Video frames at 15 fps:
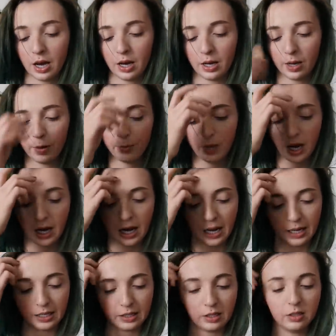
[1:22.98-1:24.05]
um,
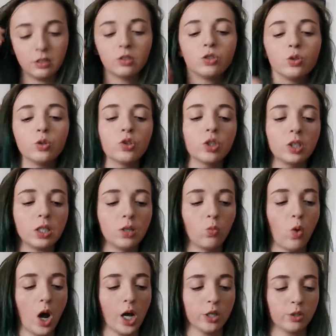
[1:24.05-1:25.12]
I usually
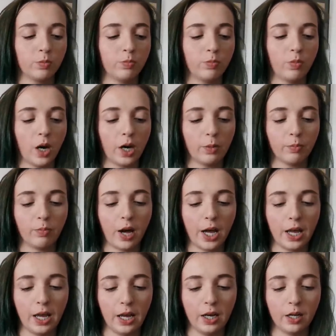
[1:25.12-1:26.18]
wash
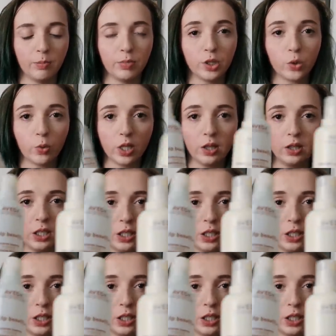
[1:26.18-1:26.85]
my hair between